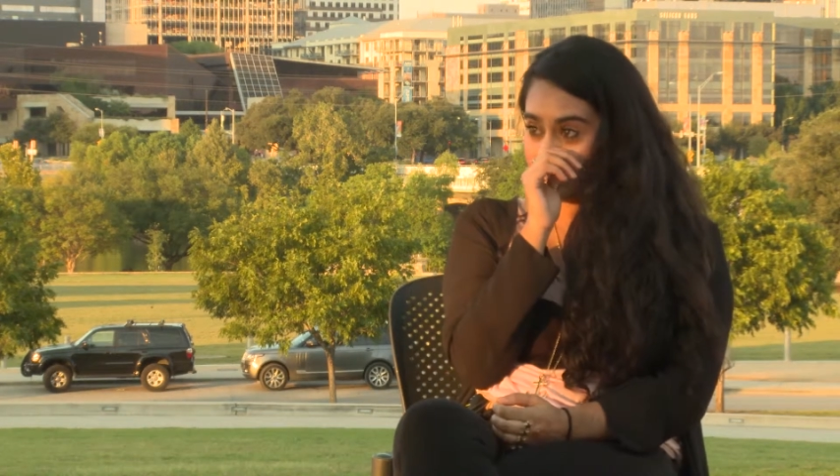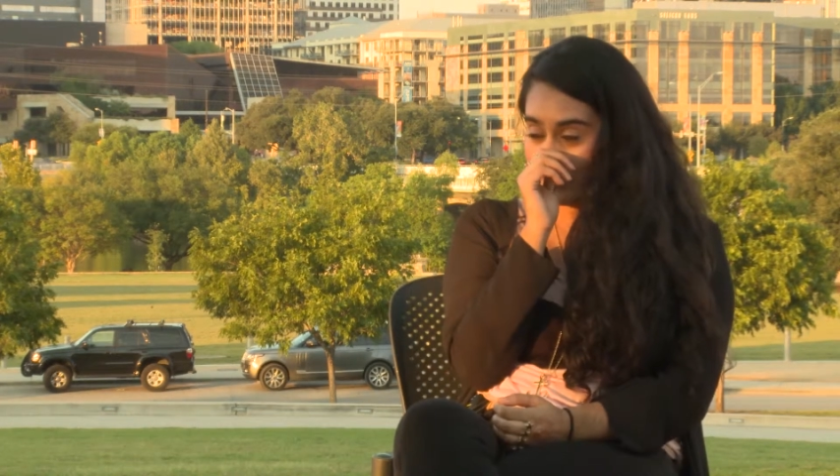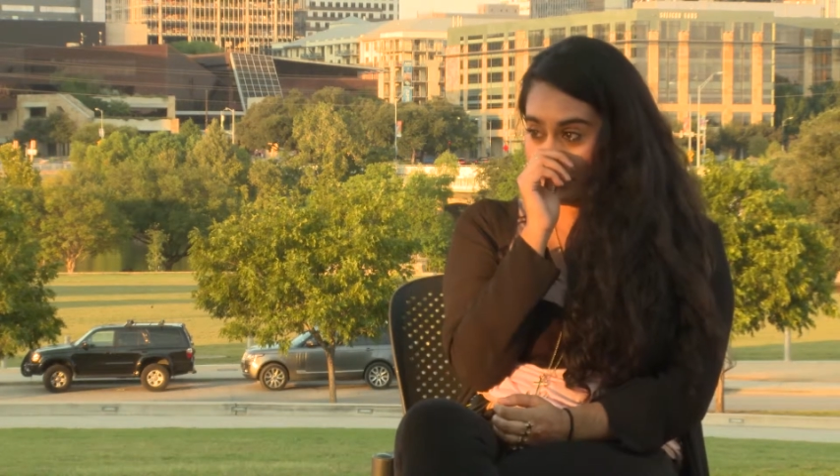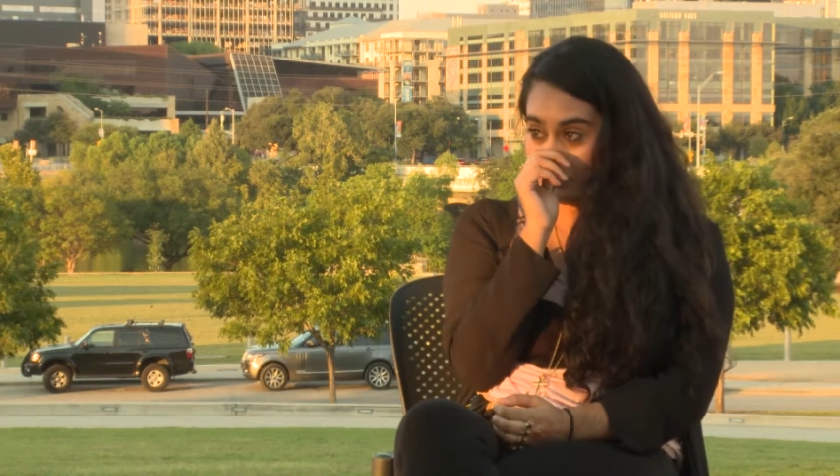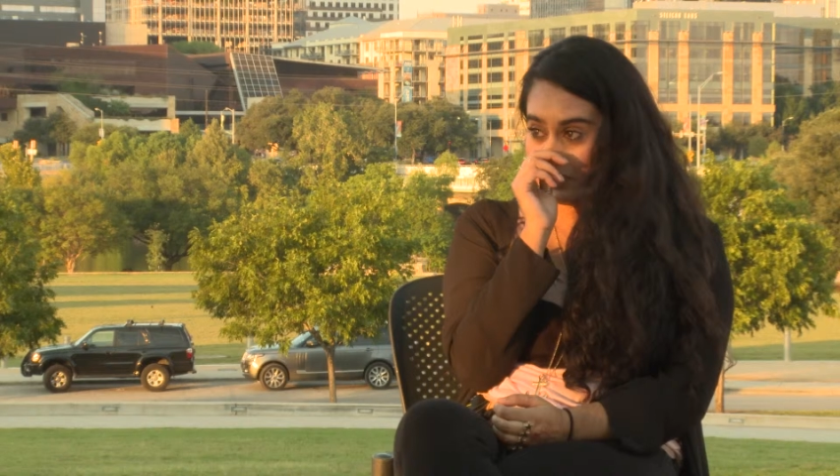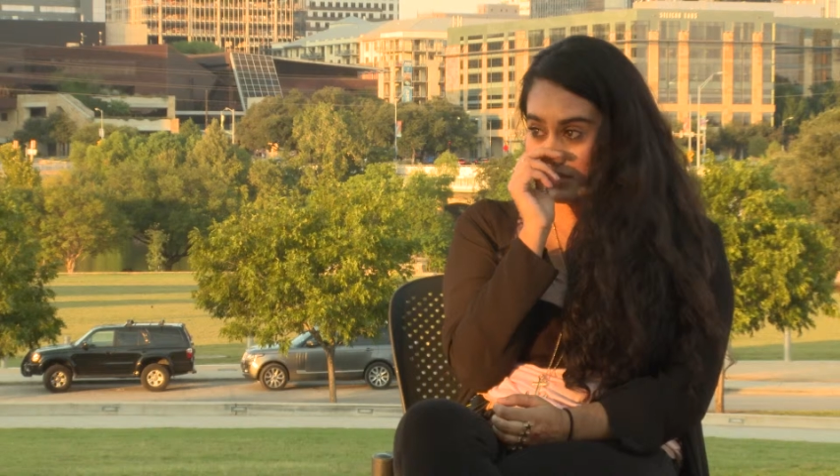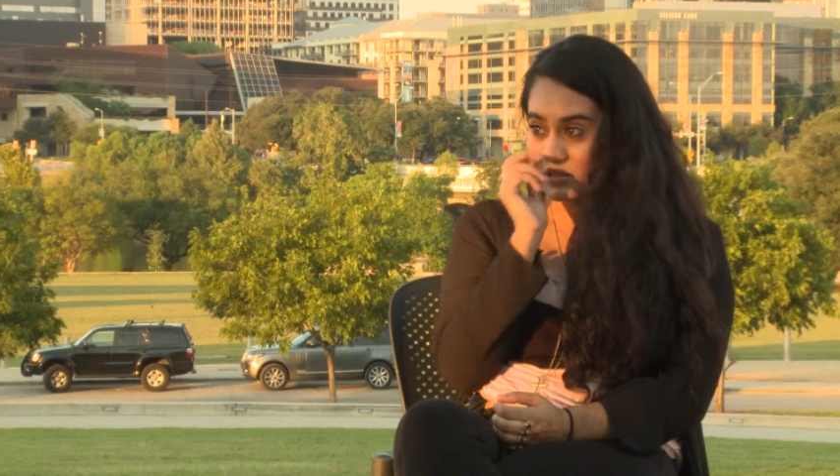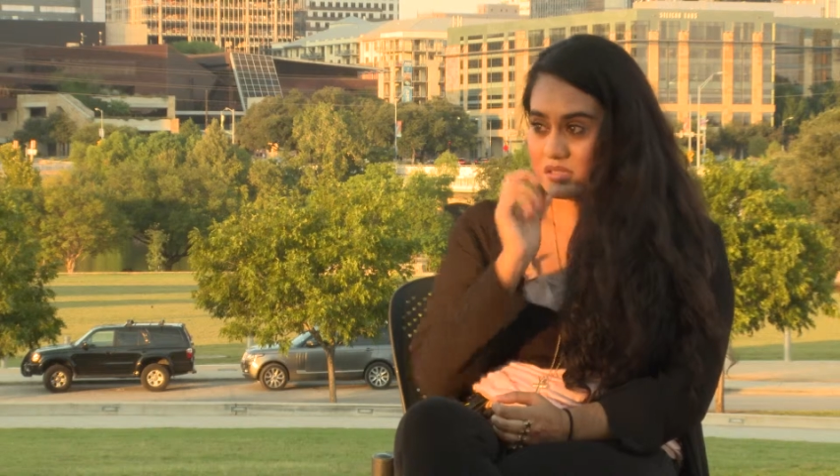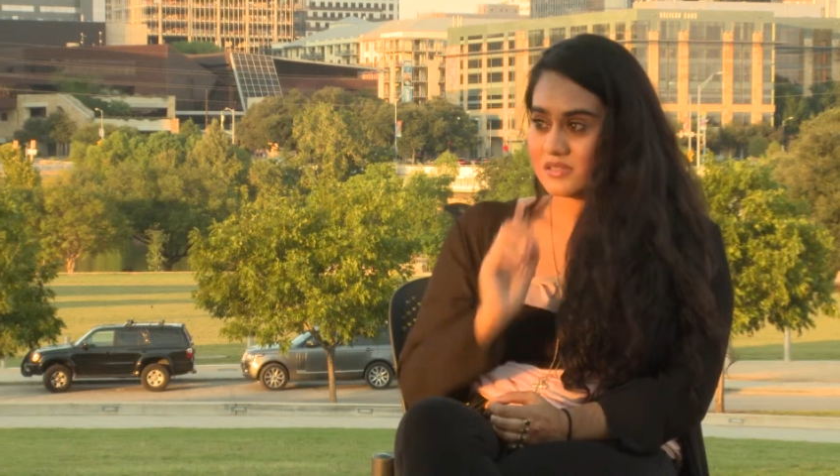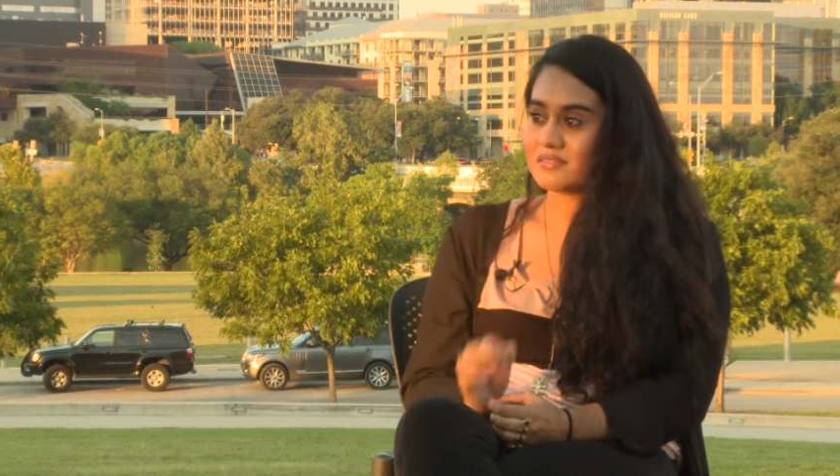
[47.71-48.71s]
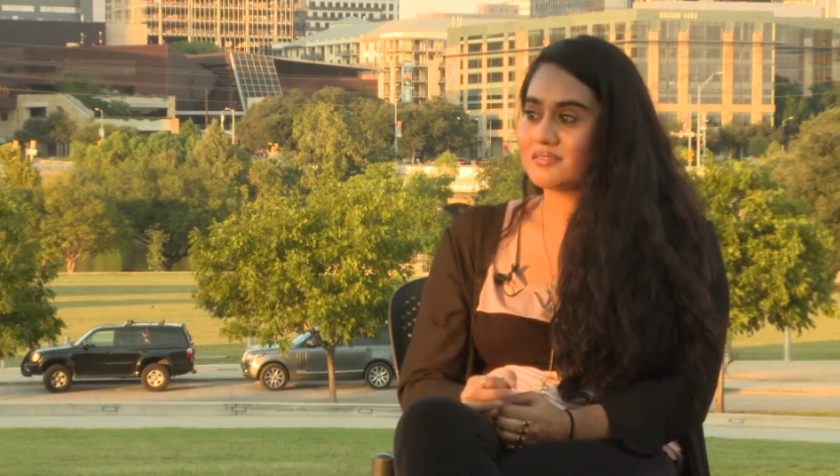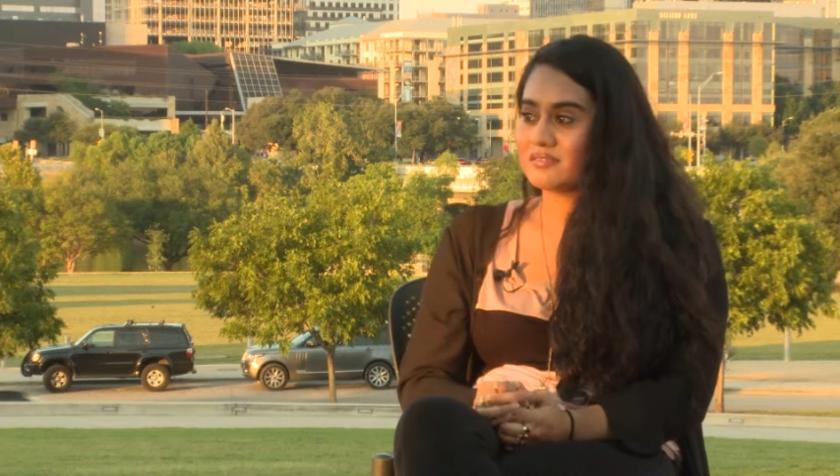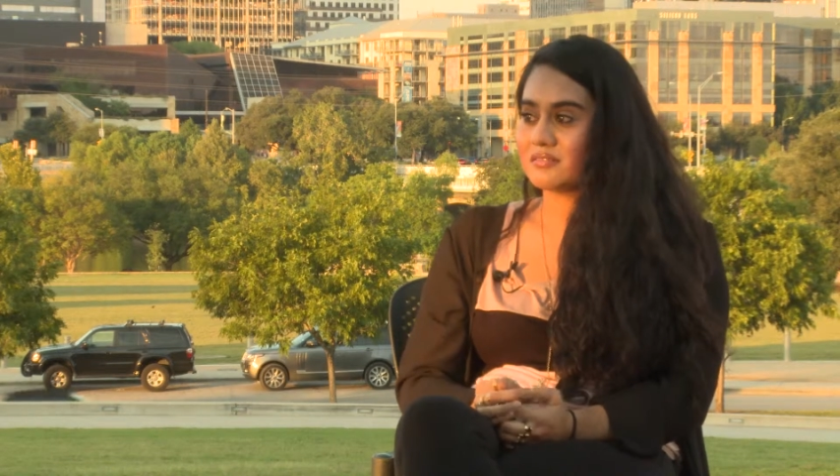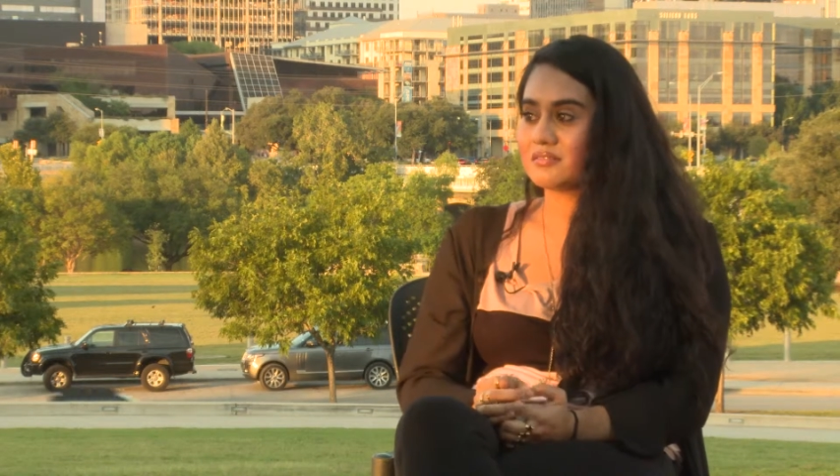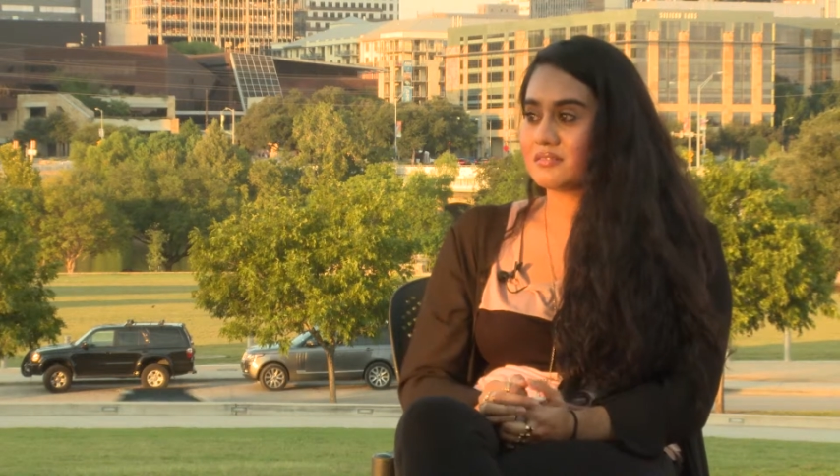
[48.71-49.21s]
It was
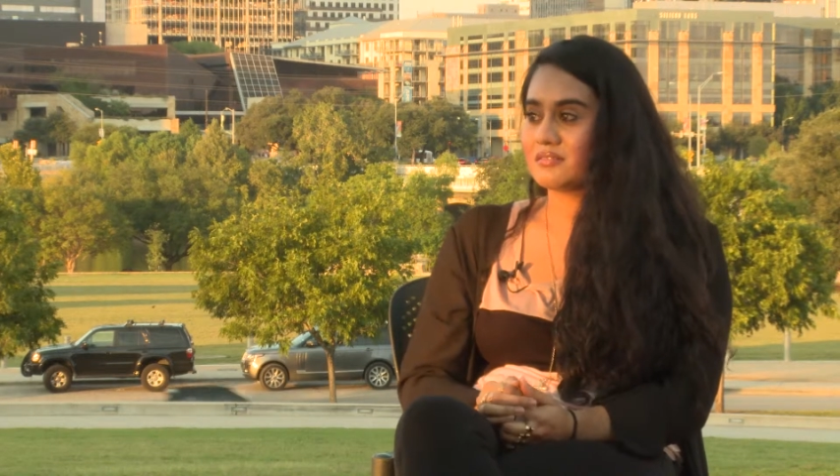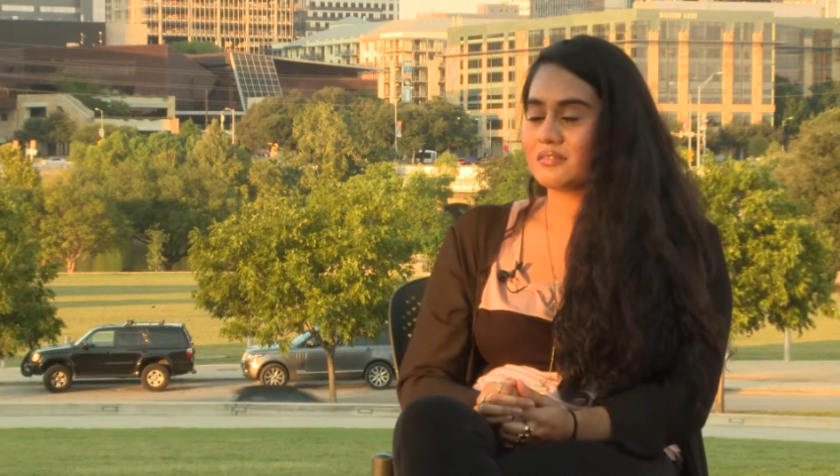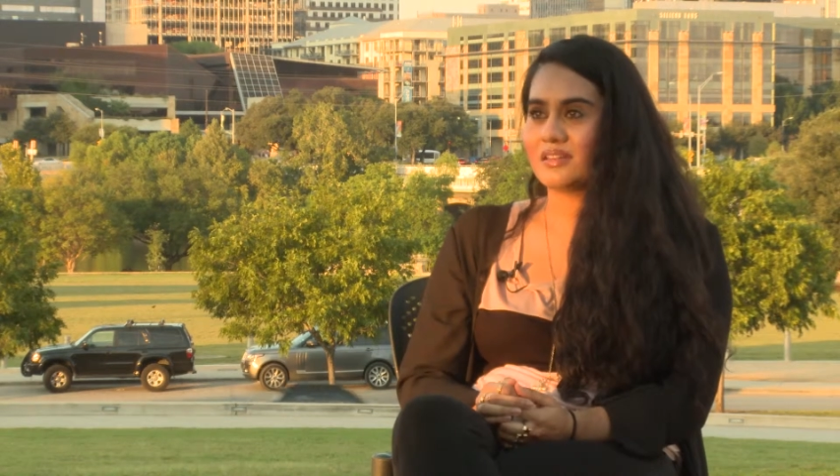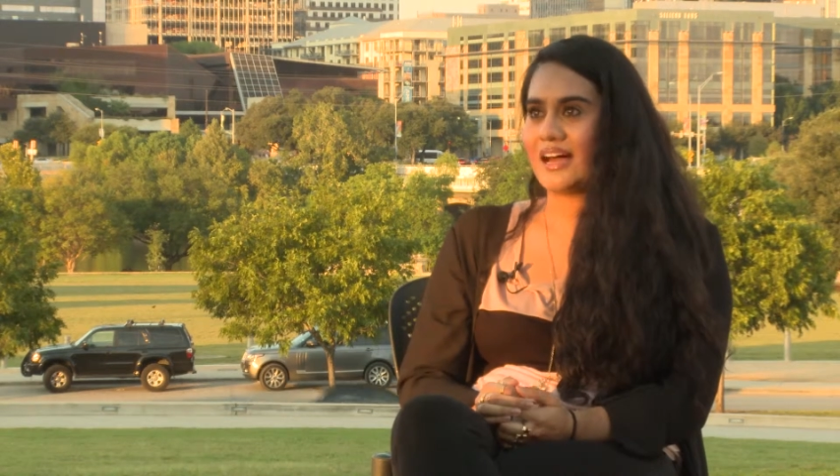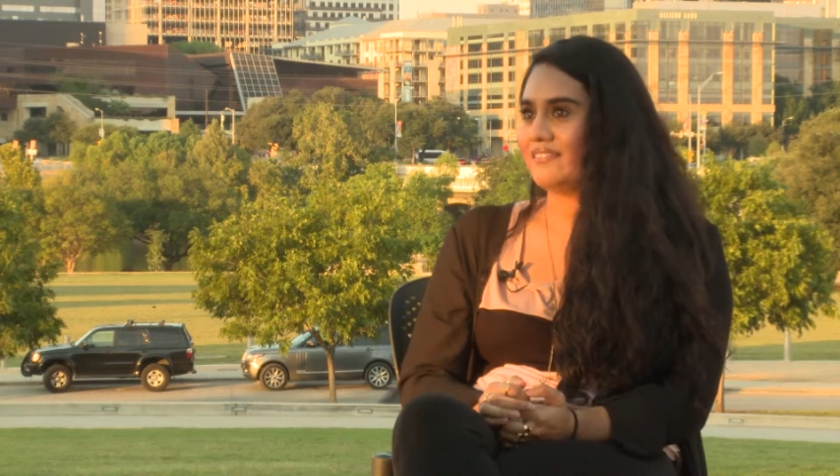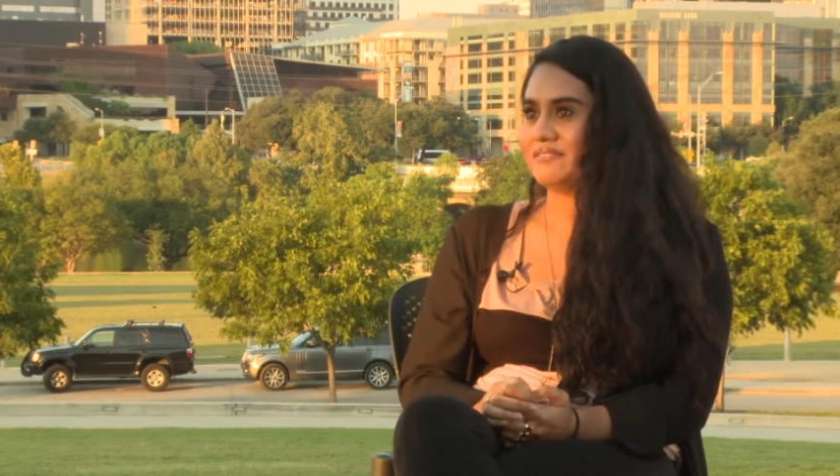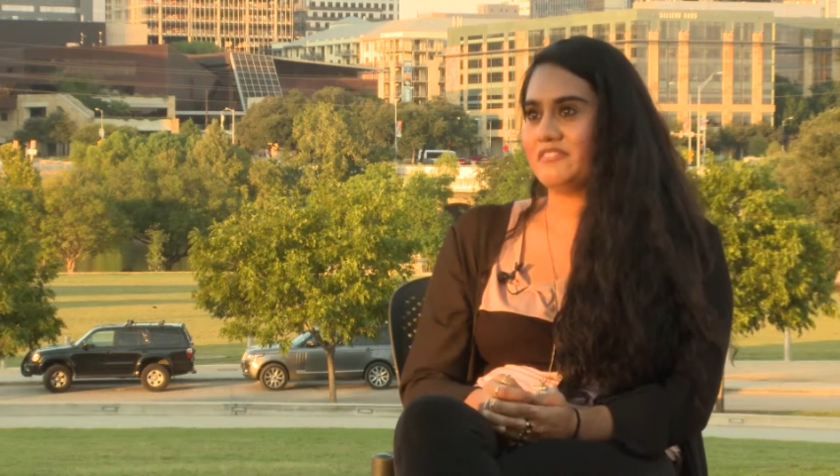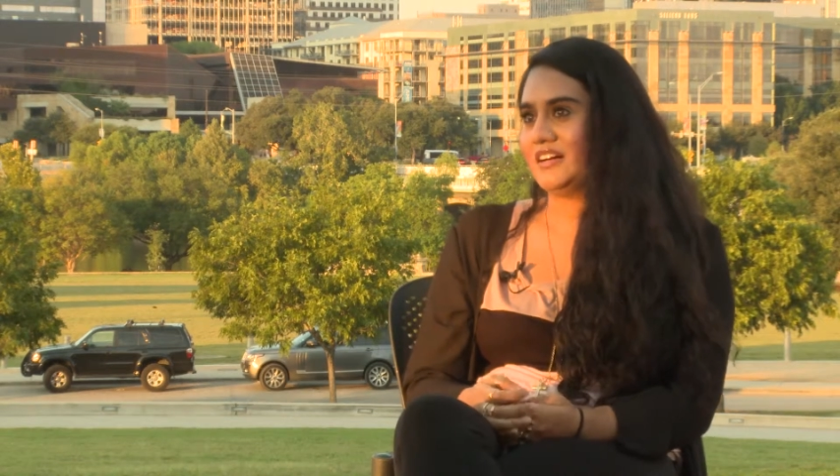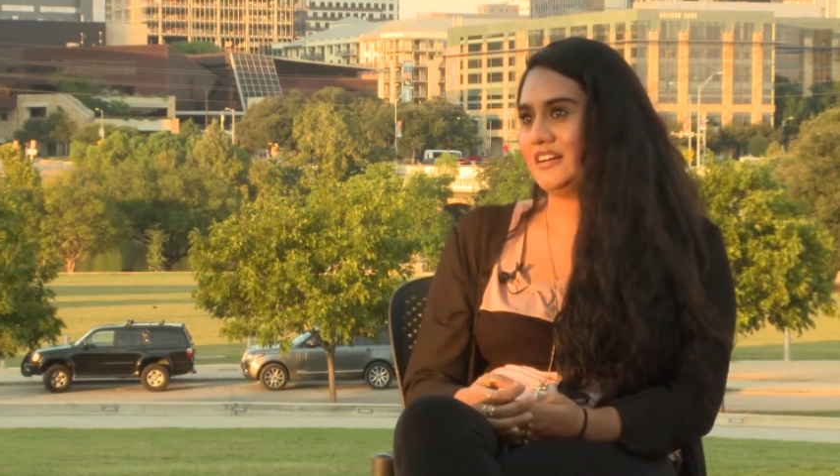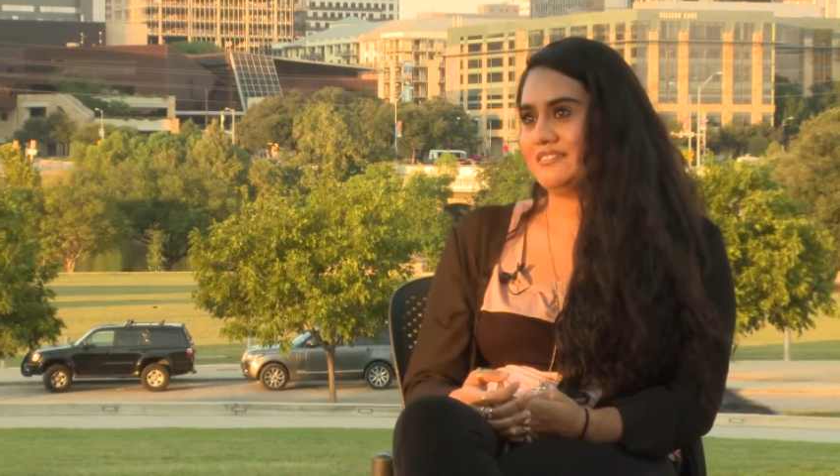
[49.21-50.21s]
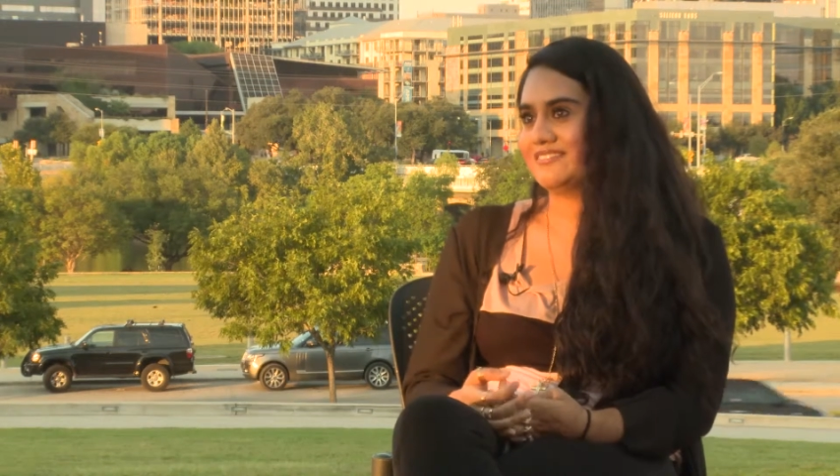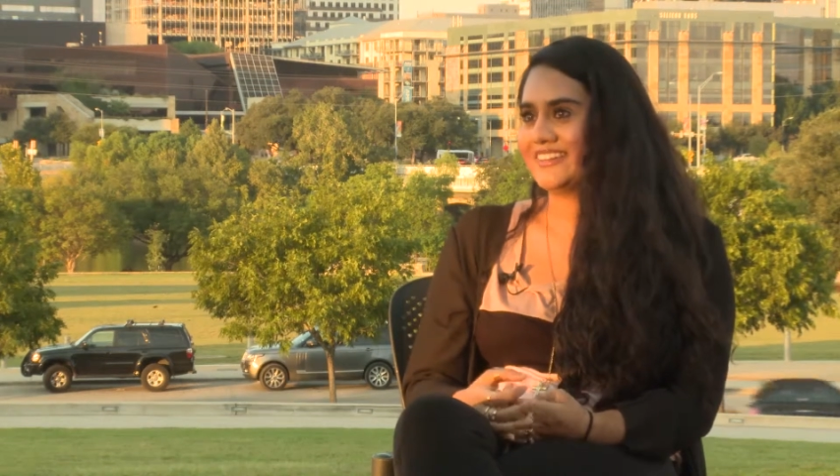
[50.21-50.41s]
not fun.